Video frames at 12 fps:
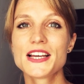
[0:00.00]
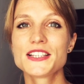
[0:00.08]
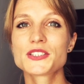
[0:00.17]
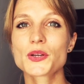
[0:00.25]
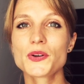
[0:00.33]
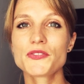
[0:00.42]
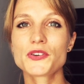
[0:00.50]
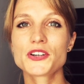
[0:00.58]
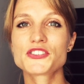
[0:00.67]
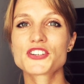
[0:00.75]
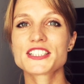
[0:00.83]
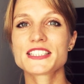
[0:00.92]
so if you're
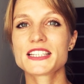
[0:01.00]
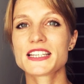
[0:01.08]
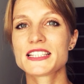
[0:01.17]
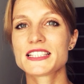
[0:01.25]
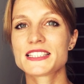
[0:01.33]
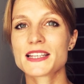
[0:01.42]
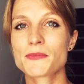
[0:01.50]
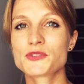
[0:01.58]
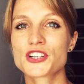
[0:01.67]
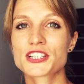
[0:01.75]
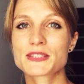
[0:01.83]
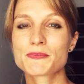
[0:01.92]
interested in these
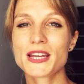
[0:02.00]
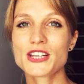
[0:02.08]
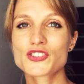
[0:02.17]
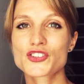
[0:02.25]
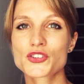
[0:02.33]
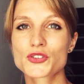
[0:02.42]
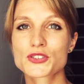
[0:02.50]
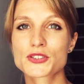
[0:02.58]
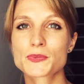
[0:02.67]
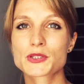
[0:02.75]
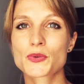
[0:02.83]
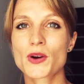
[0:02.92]
subjects, make sure to
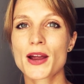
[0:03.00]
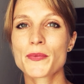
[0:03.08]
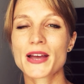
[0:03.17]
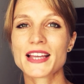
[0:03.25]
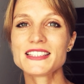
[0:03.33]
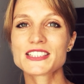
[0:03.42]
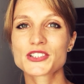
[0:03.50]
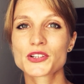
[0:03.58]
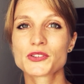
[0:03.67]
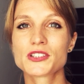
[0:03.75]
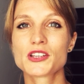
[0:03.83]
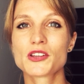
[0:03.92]
subscribe and turn
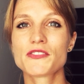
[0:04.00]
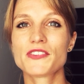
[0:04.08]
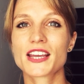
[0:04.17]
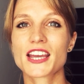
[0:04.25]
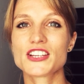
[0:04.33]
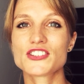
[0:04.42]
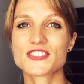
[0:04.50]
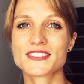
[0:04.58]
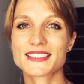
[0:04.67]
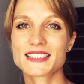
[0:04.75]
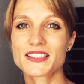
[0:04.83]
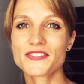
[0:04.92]
on the
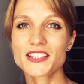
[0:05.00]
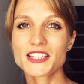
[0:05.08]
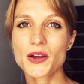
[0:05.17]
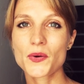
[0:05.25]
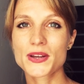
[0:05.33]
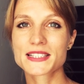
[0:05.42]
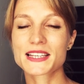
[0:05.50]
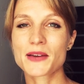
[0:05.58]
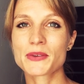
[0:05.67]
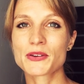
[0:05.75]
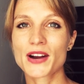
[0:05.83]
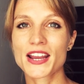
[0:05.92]
notifications. The video is
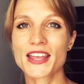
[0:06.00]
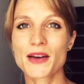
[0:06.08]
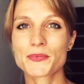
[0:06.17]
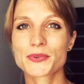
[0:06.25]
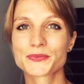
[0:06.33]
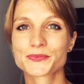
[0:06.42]
coming right up.